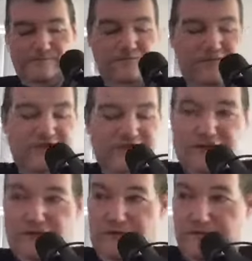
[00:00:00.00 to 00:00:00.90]
this
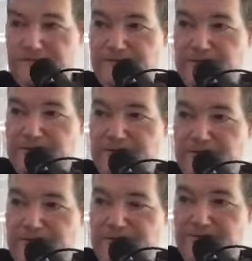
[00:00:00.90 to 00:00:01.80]
song,
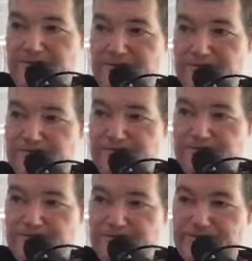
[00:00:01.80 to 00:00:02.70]
um,
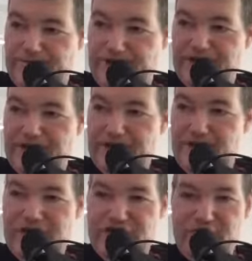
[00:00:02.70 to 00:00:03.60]
I don't know,
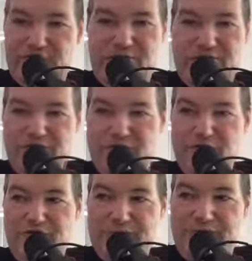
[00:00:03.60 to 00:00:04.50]
Richard, were you at the
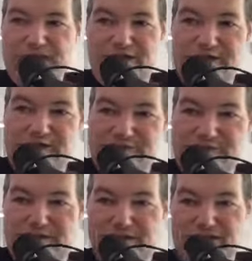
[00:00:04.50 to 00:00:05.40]
Rofa meeting last
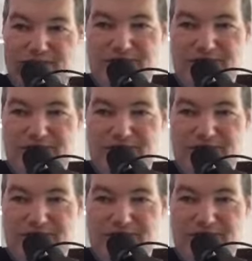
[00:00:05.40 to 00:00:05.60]
week?